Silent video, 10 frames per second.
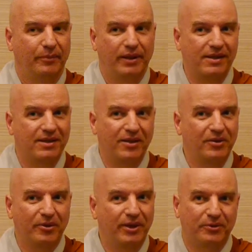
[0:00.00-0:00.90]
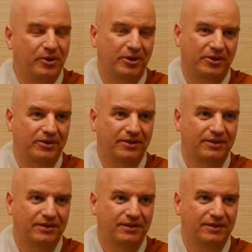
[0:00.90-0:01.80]
But that's not the way it works.
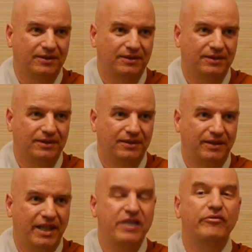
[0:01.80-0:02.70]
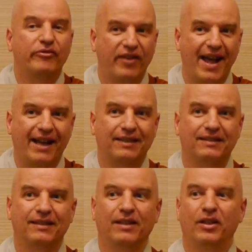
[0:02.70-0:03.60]
In
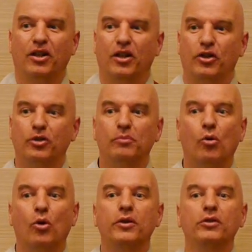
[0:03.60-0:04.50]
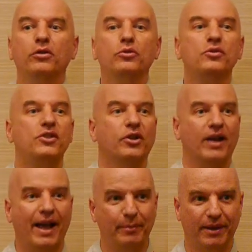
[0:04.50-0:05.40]
fact, the more you lose
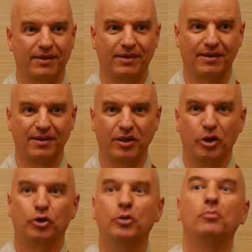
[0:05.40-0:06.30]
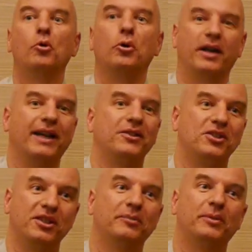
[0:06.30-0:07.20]
your habits, the more
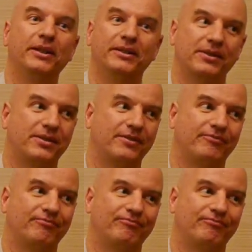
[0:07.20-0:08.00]
energy appears.